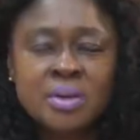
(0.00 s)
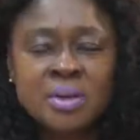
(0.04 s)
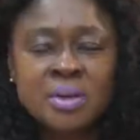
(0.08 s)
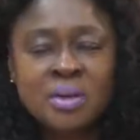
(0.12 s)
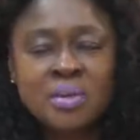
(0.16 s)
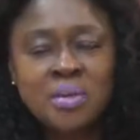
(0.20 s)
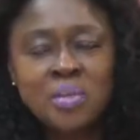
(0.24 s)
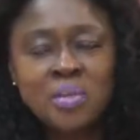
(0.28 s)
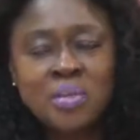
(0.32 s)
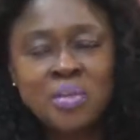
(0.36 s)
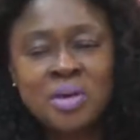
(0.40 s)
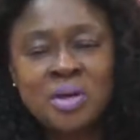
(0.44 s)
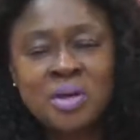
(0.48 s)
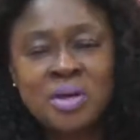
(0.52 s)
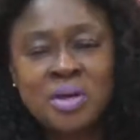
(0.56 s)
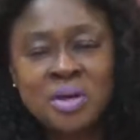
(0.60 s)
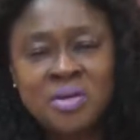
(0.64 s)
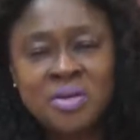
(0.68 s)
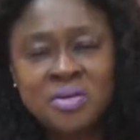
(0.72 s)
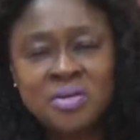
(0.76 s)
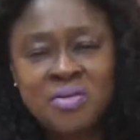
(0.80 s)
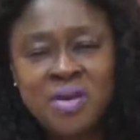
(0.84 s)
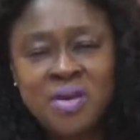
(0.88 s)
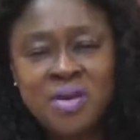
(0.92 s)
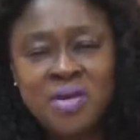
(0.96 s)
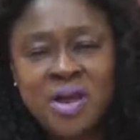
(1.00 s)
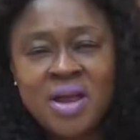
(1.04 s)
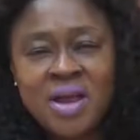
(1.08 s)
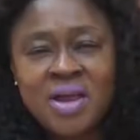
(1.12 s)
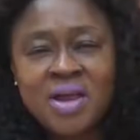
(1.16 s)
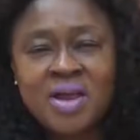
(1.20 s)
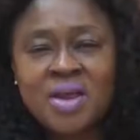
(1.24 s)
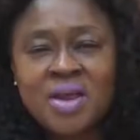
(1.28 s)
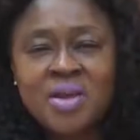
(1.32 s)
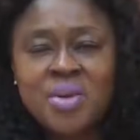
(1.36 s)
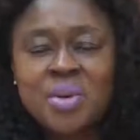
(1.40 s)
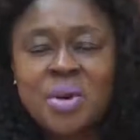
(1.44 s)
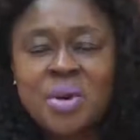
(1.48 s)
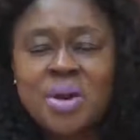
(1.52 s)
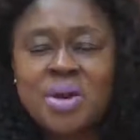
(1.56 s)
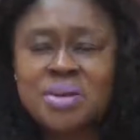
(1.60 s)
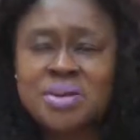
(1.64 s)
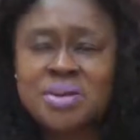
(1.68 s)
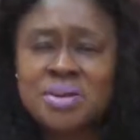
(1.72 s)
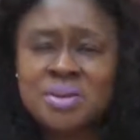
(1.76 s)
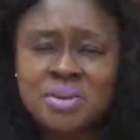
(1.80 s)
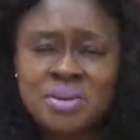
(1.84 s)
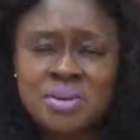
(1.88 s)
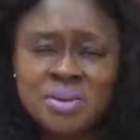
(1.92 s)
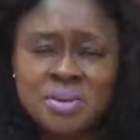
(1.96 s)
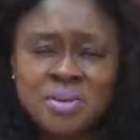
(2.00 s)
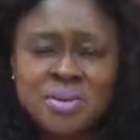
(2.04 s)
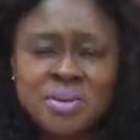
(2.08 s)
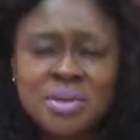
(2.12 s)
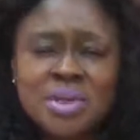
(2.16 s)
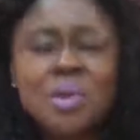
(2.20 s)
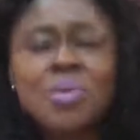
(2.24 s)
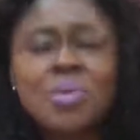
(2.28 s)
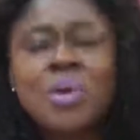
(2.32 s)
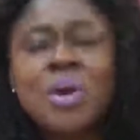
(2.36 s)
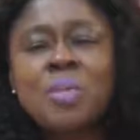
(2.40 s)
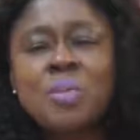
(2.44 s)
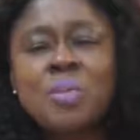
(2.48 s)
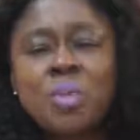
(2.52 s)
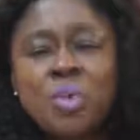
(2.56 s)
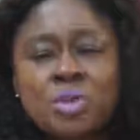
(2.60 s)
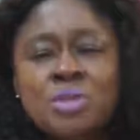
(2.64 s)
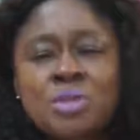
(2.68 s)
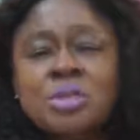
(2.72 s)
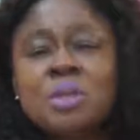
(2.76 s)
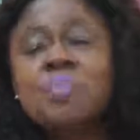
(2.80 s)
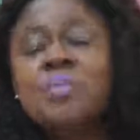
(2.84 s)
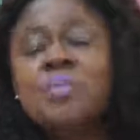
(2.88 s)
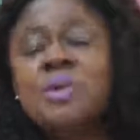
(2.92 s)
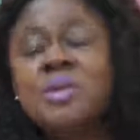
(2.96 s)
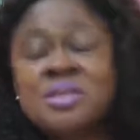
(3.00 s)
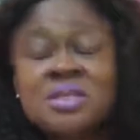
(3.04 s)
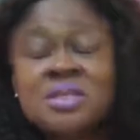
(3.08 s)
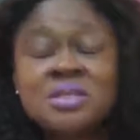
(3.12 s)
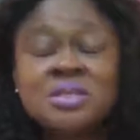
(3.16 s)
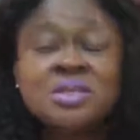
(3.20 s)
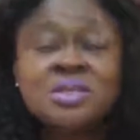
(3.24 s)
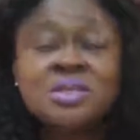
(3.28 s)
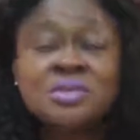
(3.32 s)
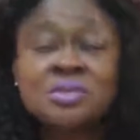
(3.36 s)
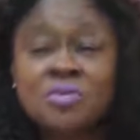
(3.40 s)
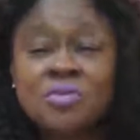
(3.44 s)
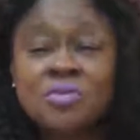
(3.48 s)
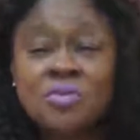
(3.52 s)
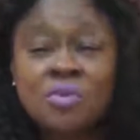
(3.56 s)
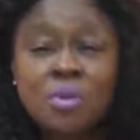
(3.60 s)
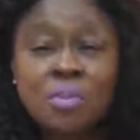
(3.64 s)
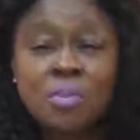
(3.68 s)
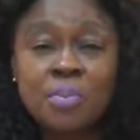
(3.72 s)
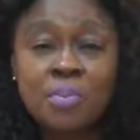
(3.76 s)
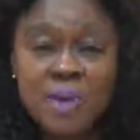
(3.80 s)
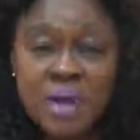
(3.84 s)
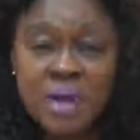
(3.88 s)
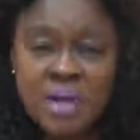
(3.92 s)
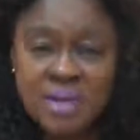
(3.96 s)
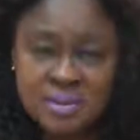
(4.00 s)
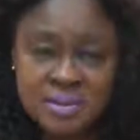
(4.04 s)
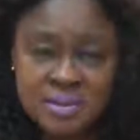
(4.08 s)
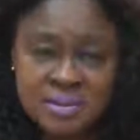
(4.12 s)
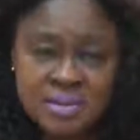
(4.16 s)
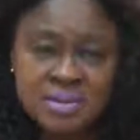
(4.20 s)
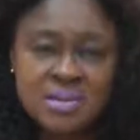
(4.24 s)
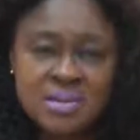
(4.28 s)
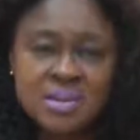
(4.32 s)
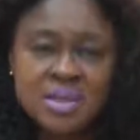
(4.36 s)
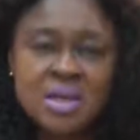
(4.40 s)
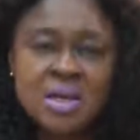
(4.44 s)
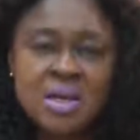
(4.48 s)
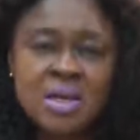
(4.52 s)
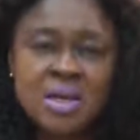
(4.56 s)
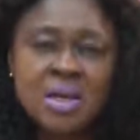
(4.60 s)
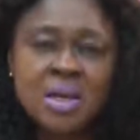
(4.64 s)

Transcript: The people in the riverine areas, you know, there were multiplicities of complaints.